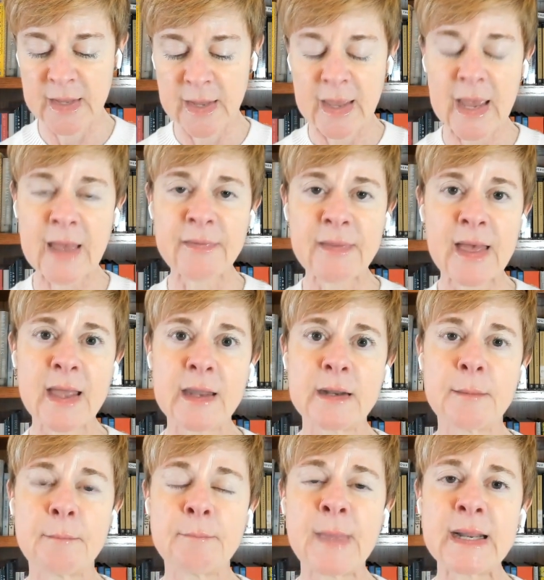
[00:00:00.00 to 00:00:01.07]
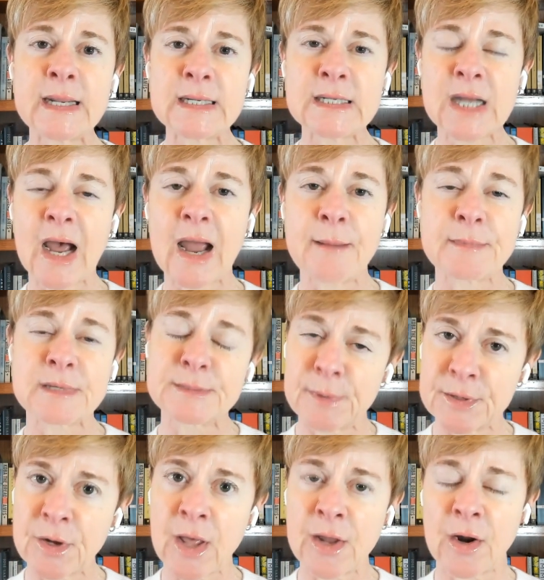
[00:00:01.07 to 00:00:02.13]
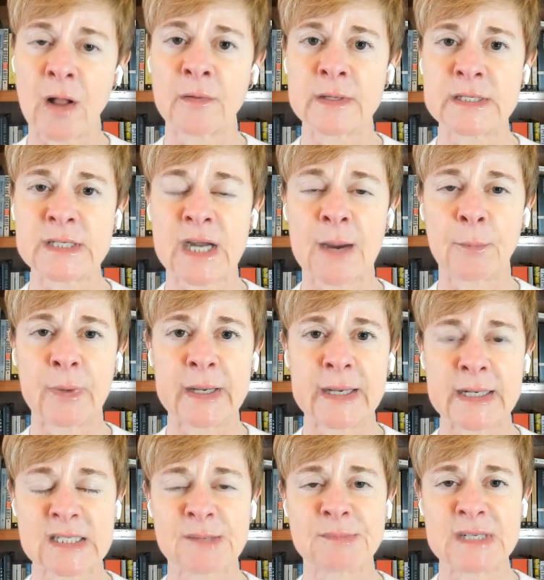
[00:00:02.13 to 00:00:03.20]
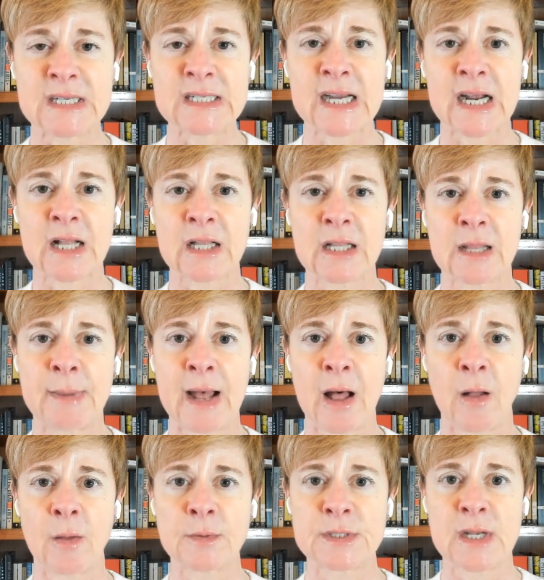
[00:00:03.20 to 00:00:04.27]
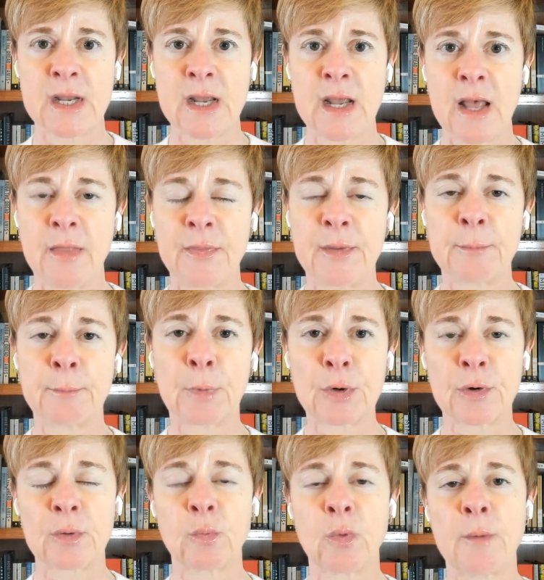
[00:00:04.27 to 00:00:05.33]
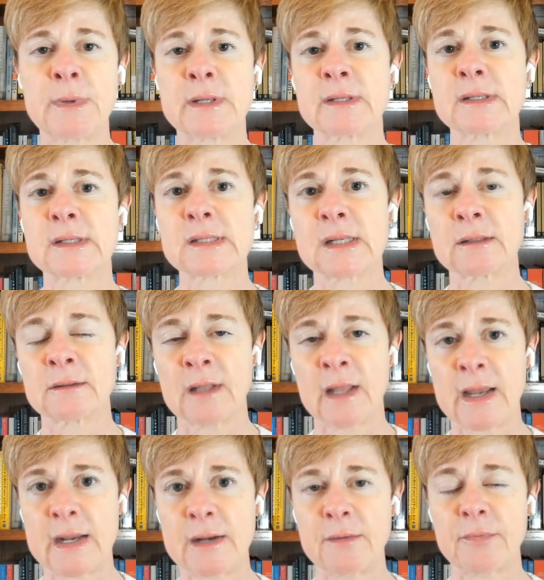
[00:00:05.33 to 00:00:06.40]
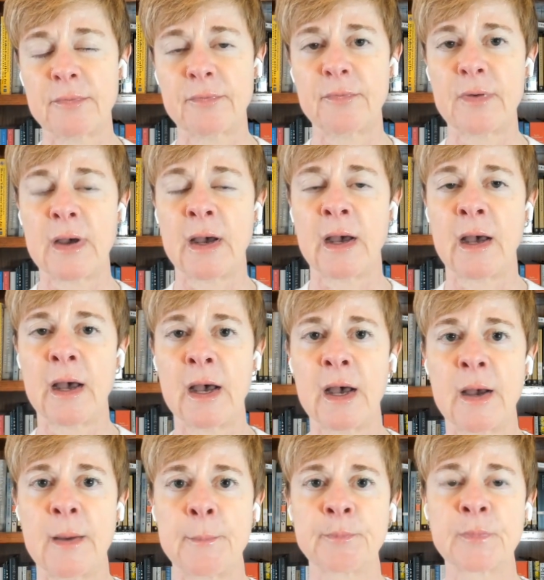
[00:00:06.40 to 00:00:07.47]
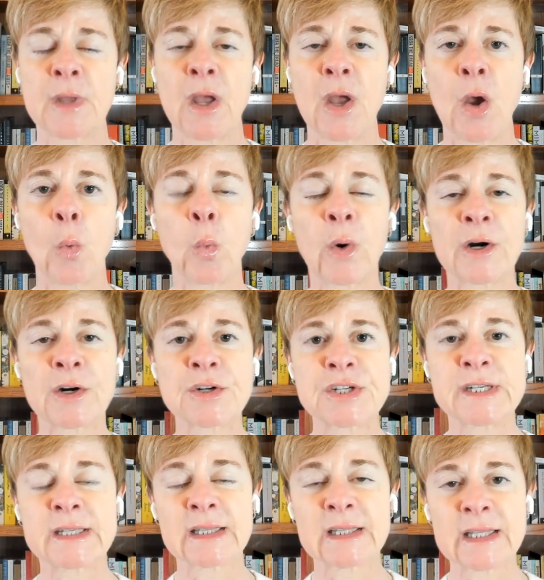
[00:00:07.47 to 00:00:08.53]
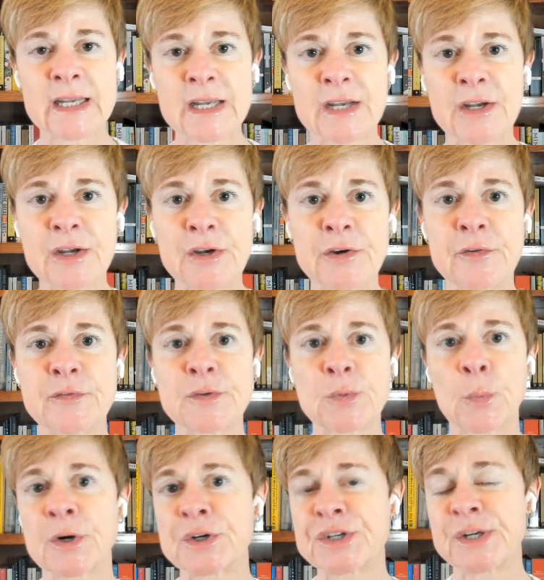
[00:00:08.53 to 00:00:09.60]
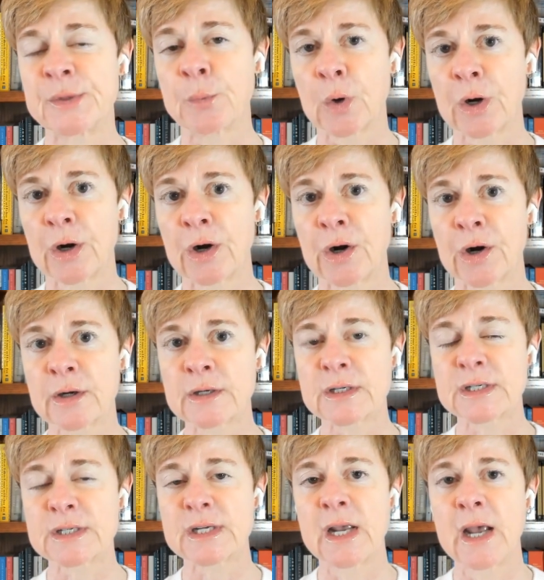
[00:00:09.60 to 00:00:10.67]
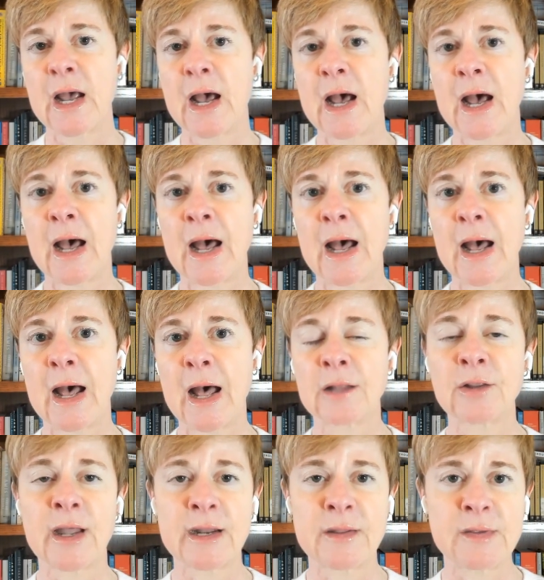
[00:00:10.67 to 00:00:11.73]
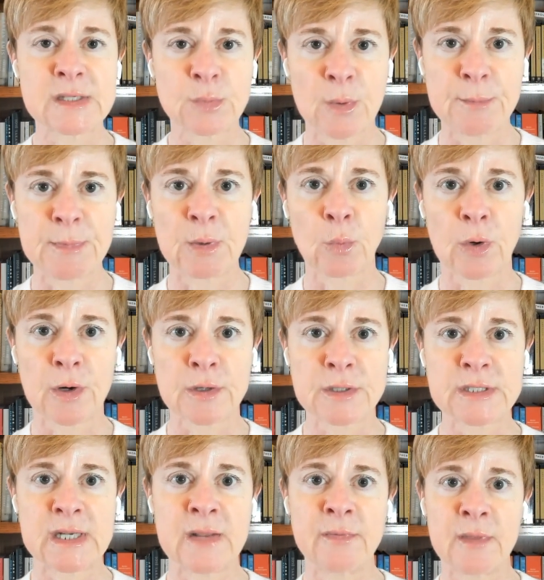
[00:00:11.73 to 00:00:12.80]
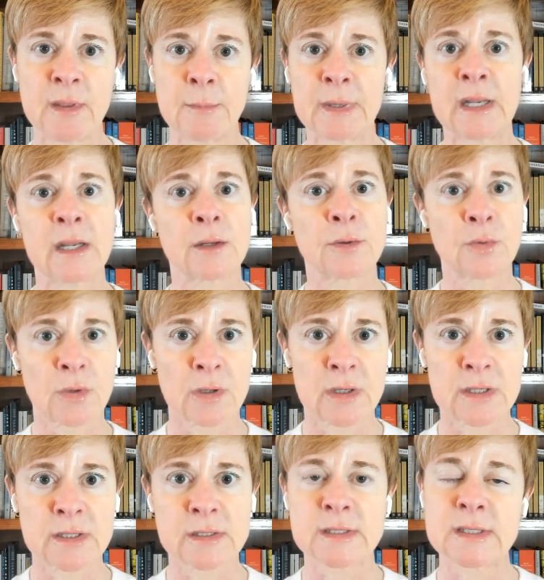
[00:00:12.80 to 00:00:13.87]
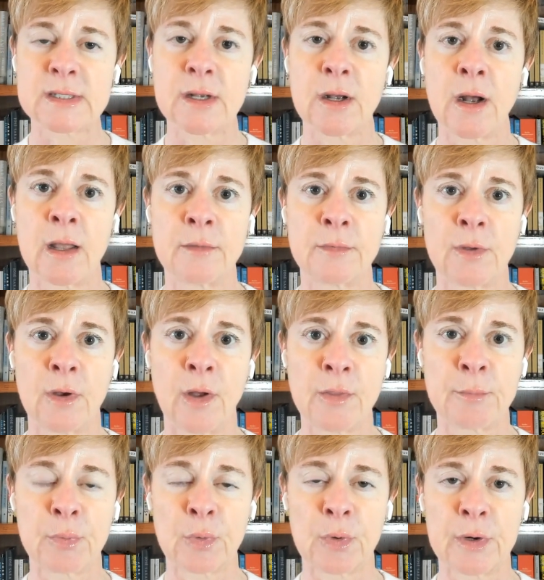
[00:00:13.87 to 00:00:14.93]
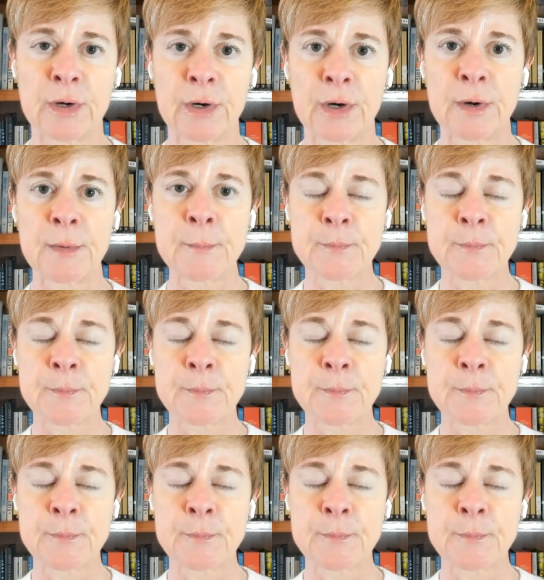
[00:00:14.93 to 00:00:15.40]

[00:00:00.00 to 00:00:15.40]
And then many times, but not all the time, we get some detail about the murdered woman's life, where she lived, where she worked. A lot of these women worked in the maquiladoras on the border.